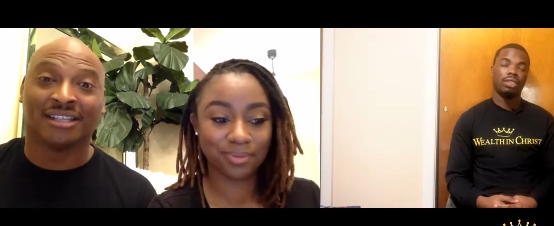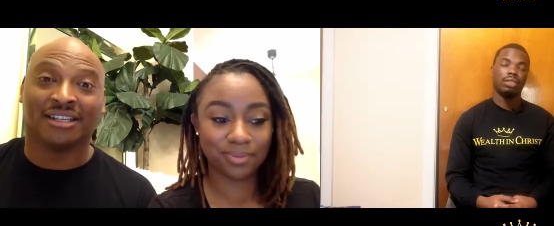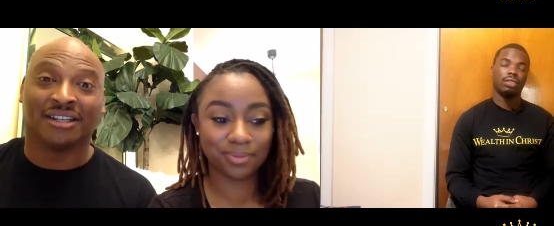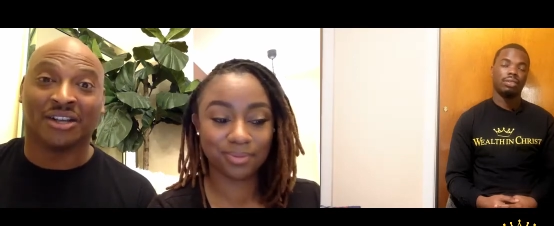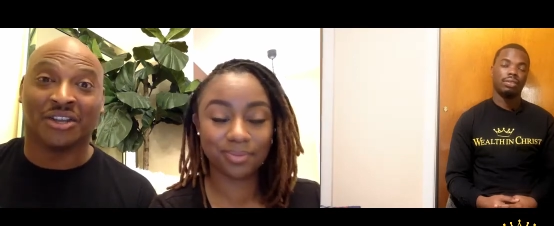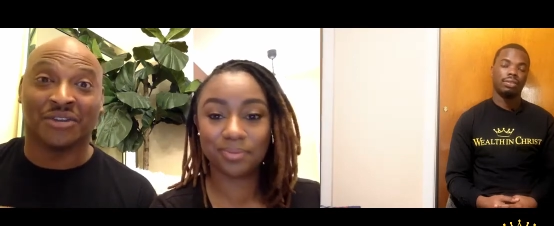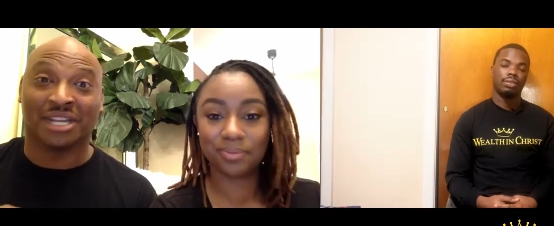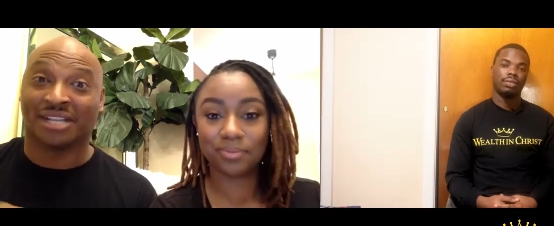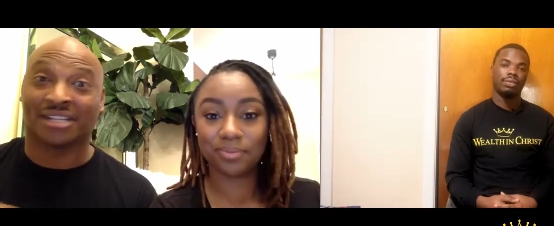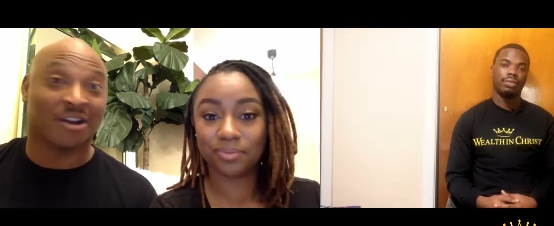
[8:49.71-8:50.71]
Speaker 1: You know, you
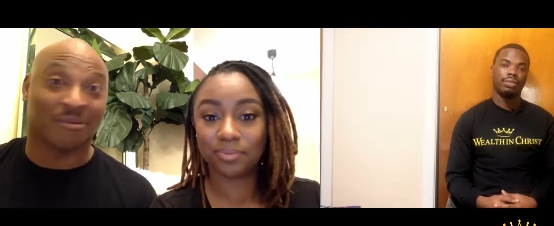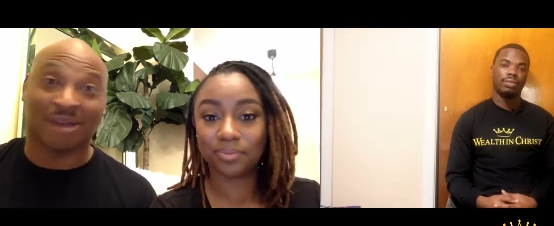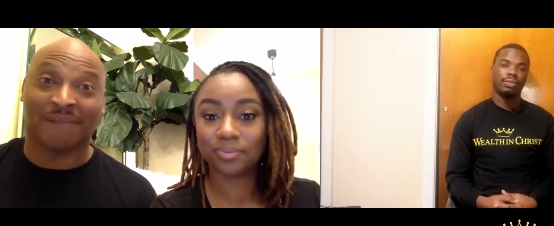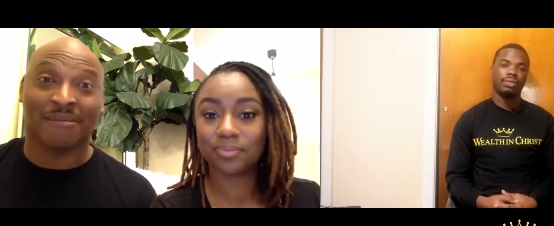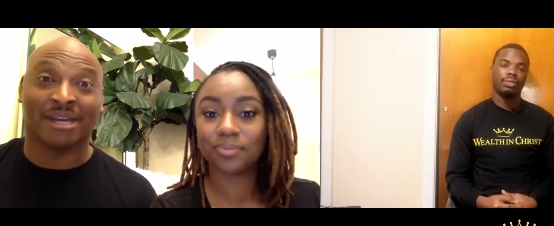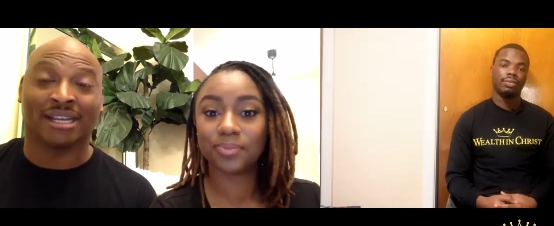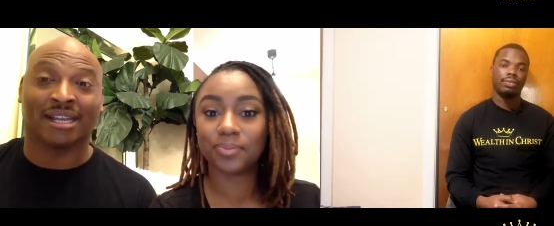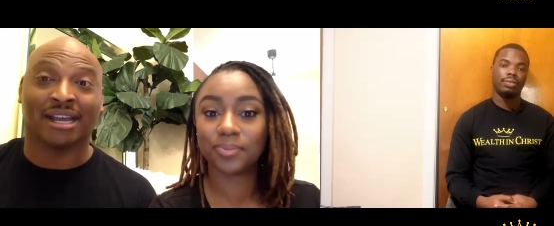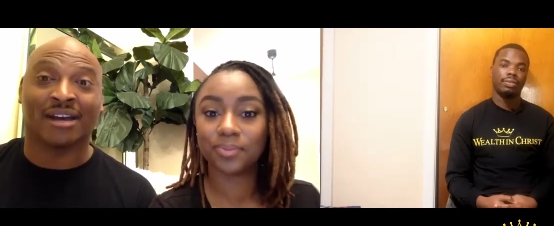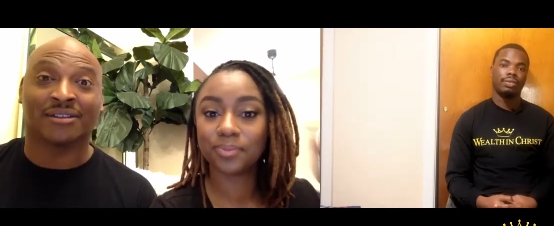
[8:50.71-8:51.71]
didn't talk about money at
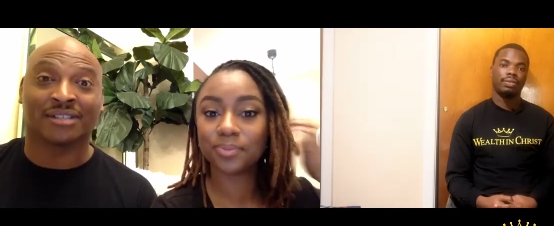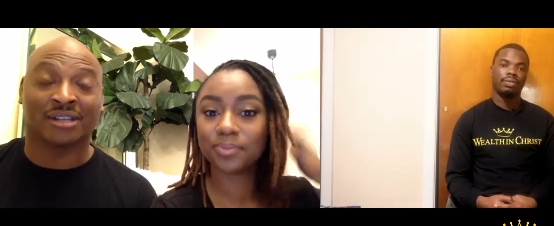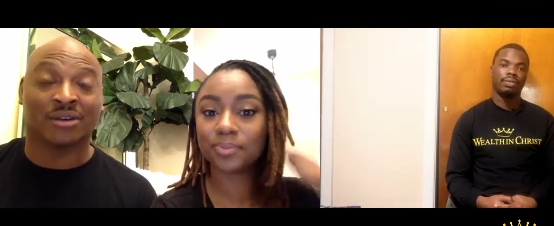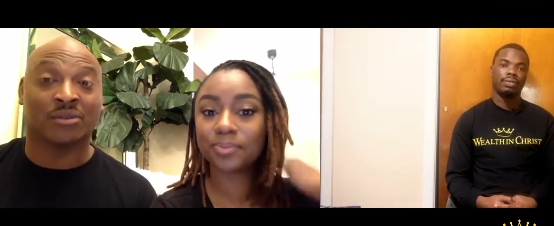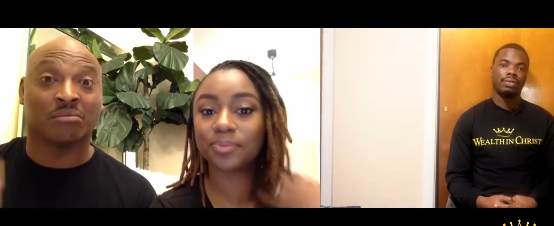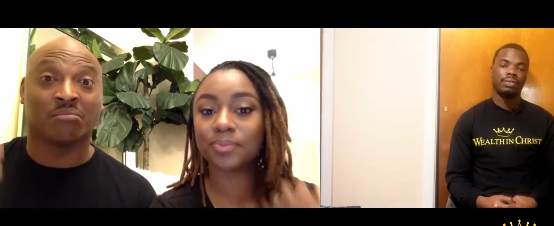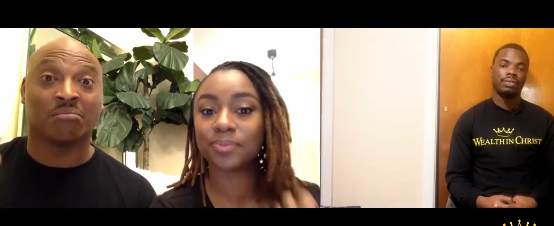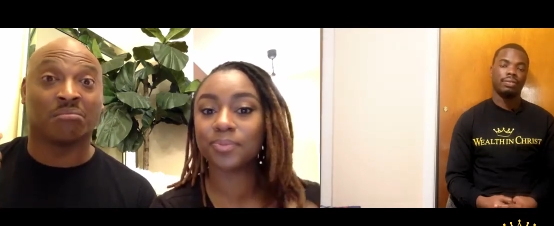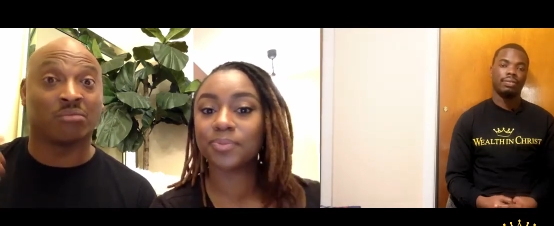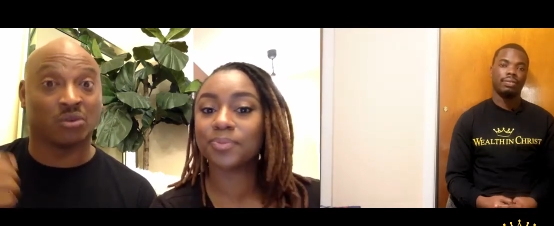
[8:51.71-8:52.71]
all. So
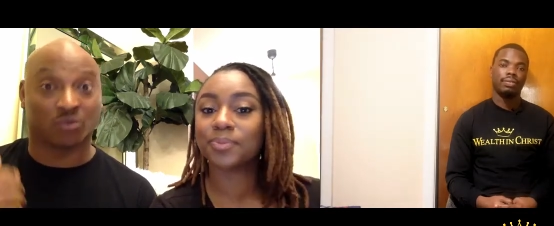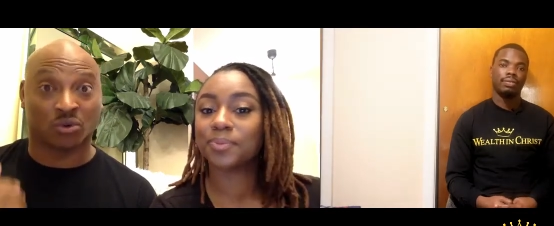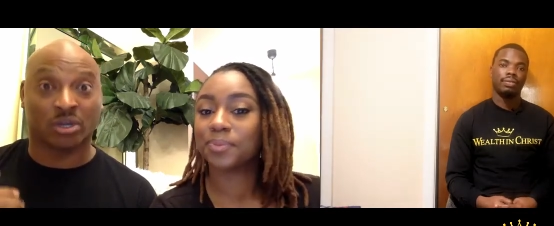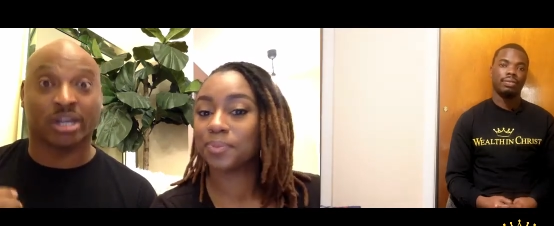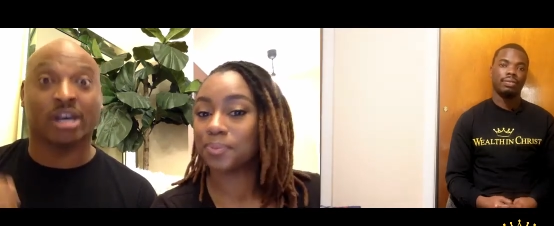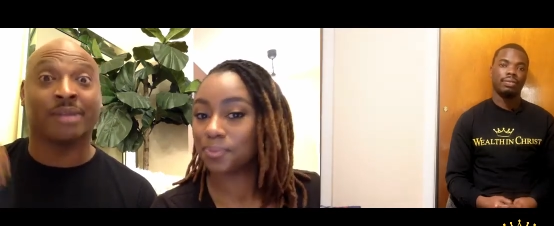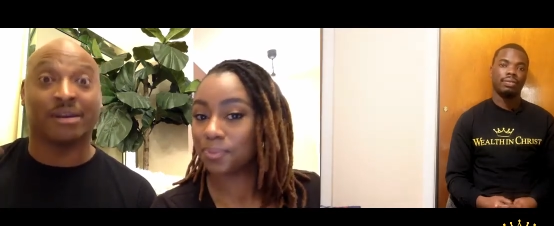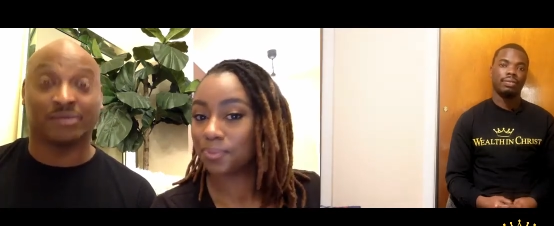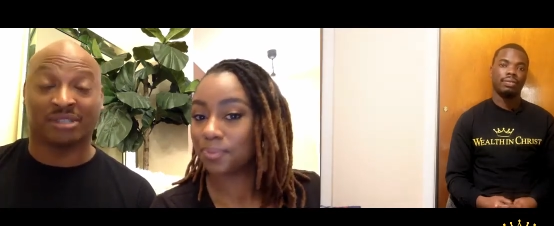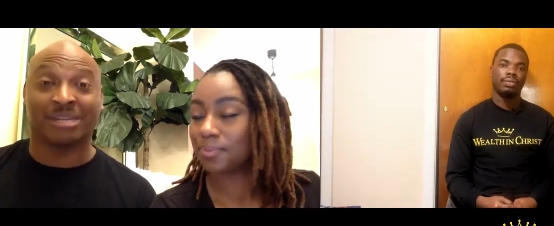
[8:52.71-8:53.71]
growing up, that
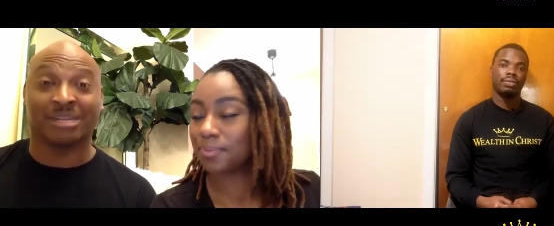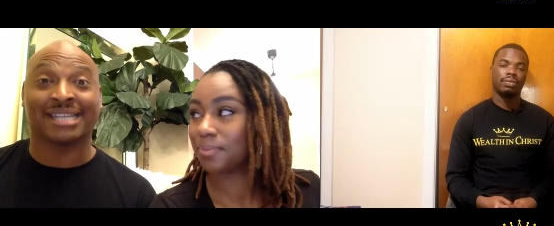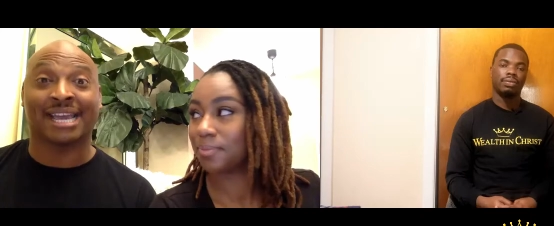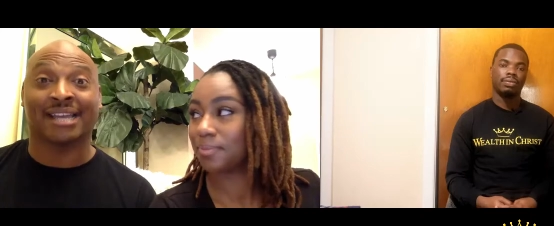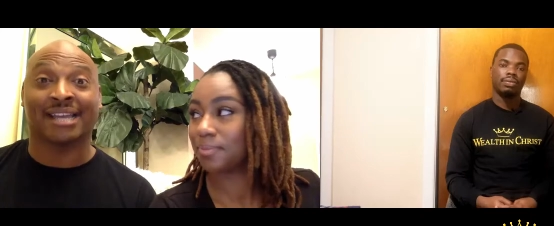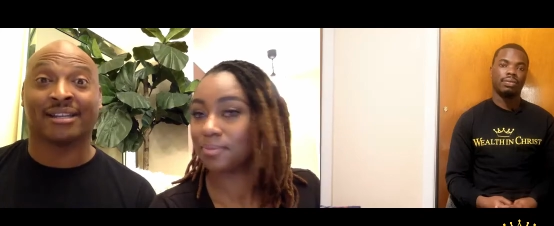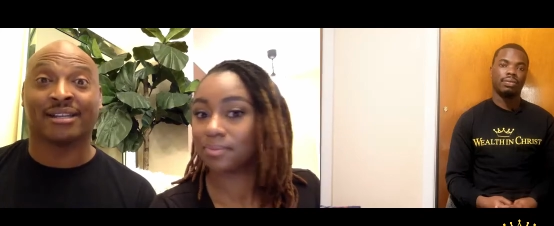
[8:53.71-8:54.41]
was the mentality.